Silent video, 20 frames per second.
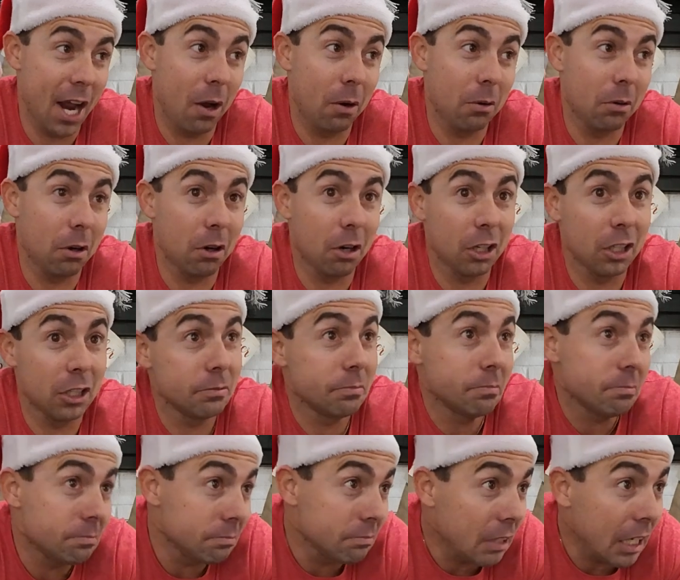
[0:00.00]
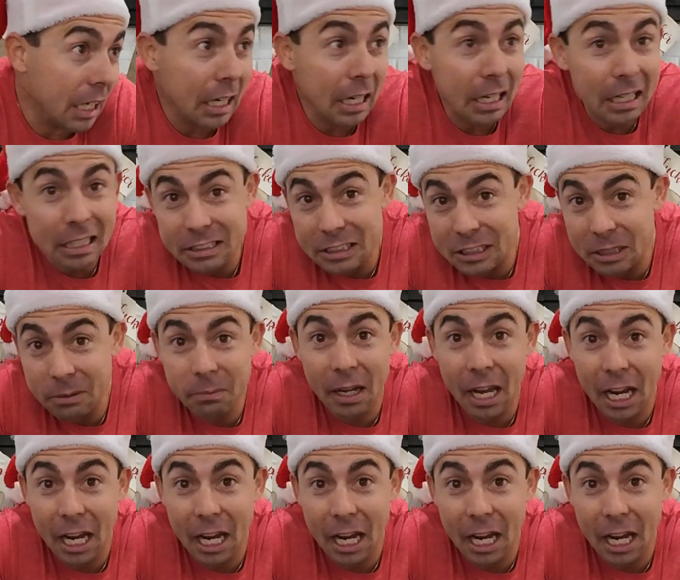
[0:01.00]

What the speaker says: out on some